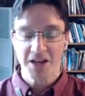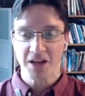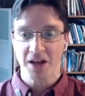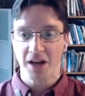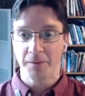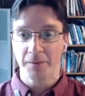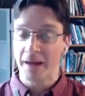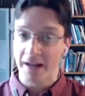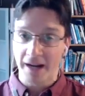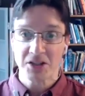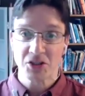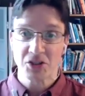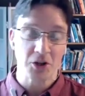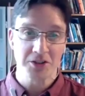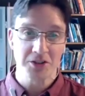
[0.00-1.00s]
And I
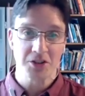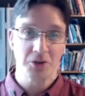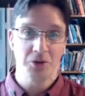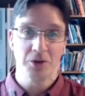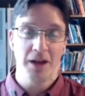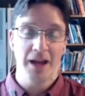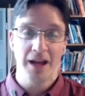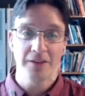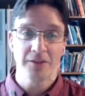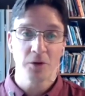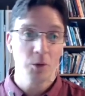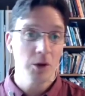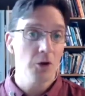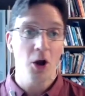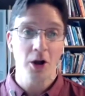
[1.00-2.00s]
should also add that
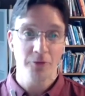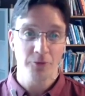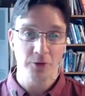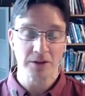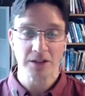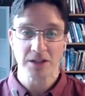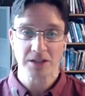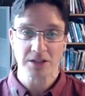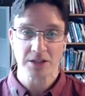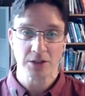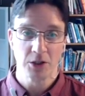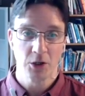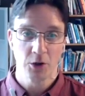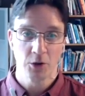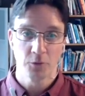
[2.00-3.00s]
we are offering this
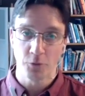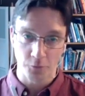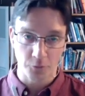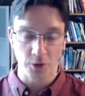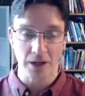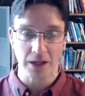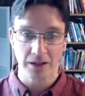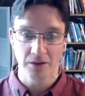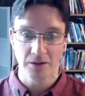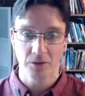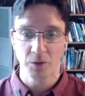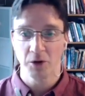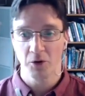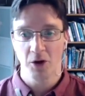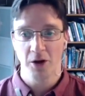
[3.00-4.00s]
for free.
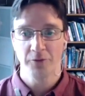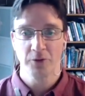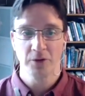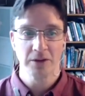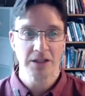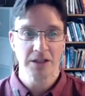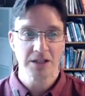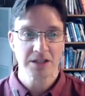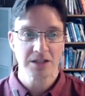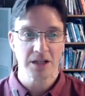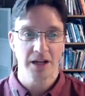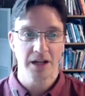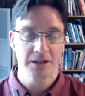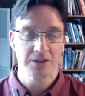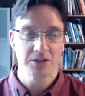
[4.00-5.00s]
We are offering this
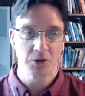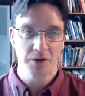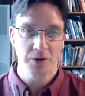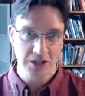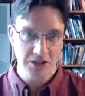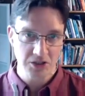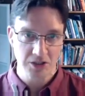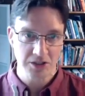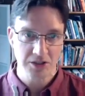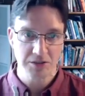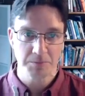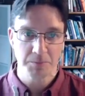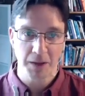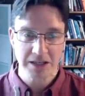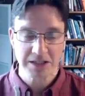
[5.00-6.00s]
on a donations
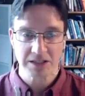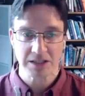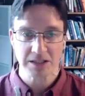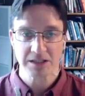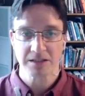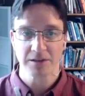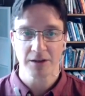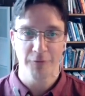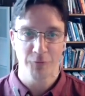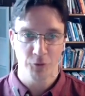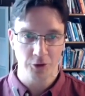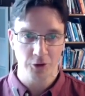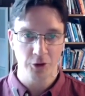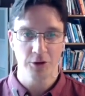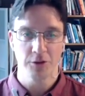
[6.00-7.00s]
basis for the
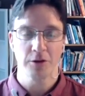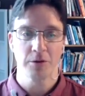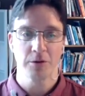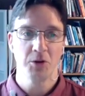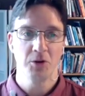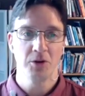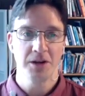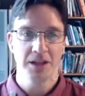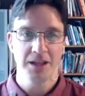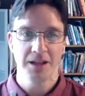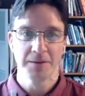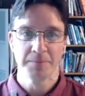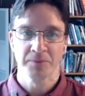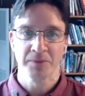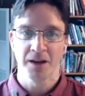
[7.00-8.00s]
good of the community.
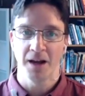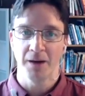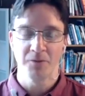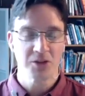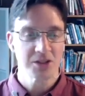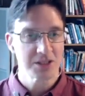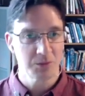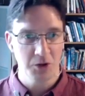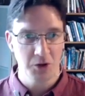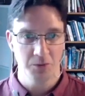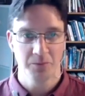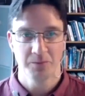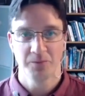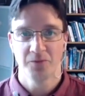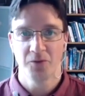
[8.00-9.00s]
Obviously, we
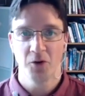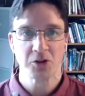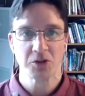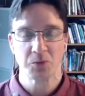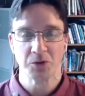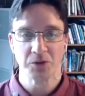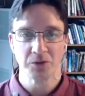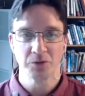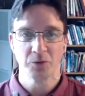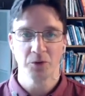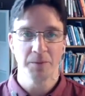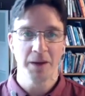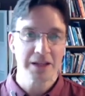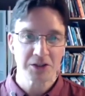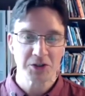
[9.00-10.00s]
hope folks will
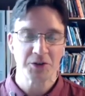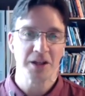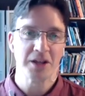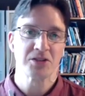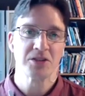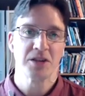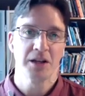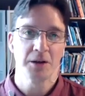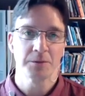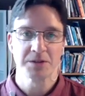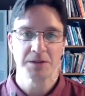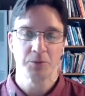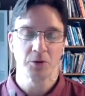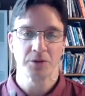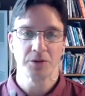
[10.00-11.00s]
make a donation and help
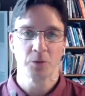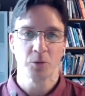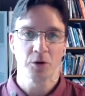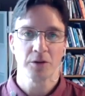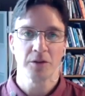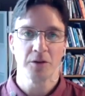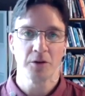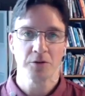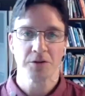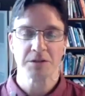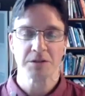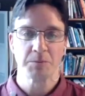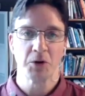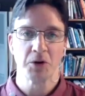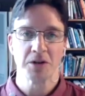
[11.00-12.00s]
support the work of the Earth and
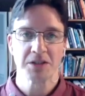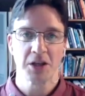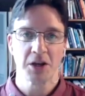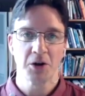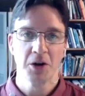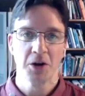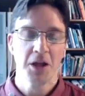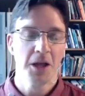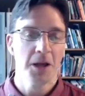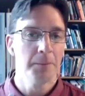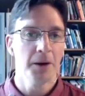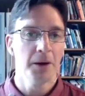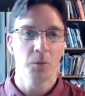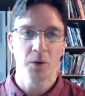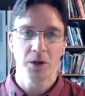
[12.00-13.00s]
Spirit Center,
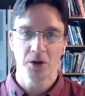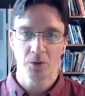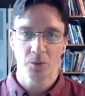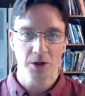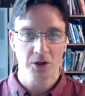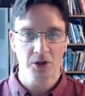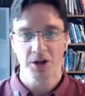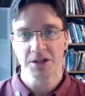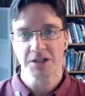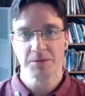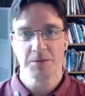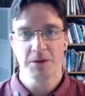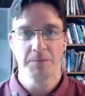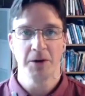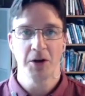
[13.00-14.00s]
but we don't want cost to
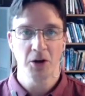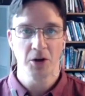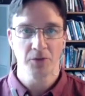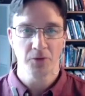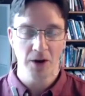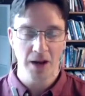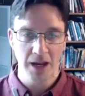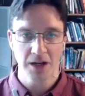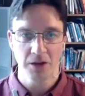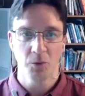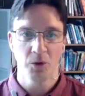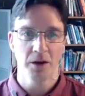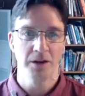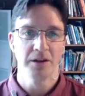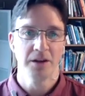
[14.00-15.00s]
be a barrier for
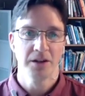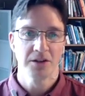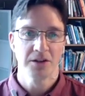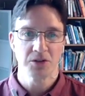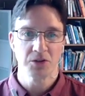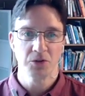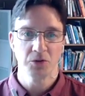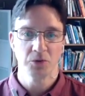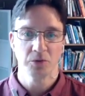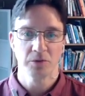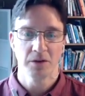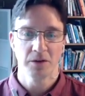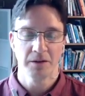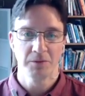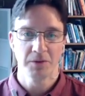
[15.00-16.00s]
anyone
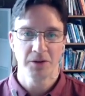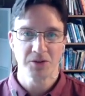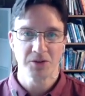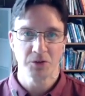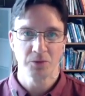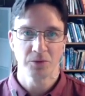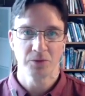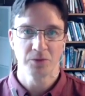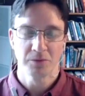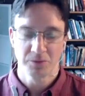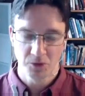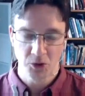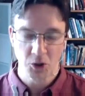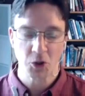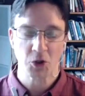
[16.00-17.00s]
to
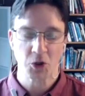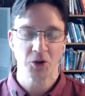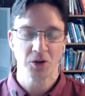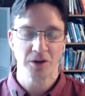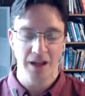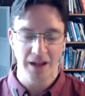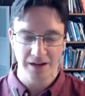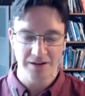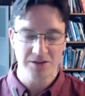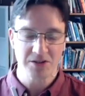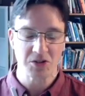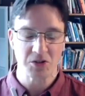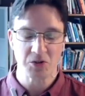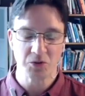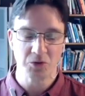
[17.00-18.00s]
learn and
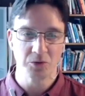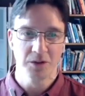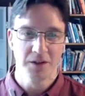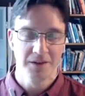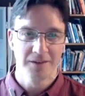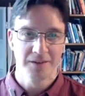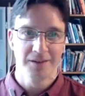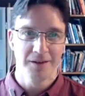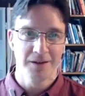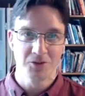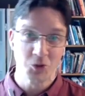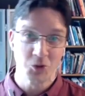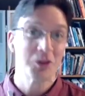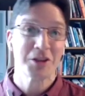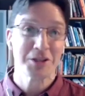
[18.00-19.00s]
to
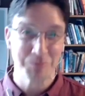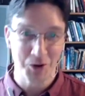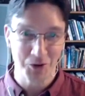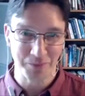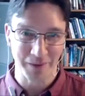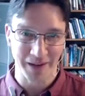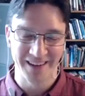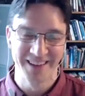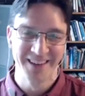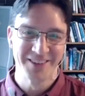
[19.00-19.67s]
join this movement.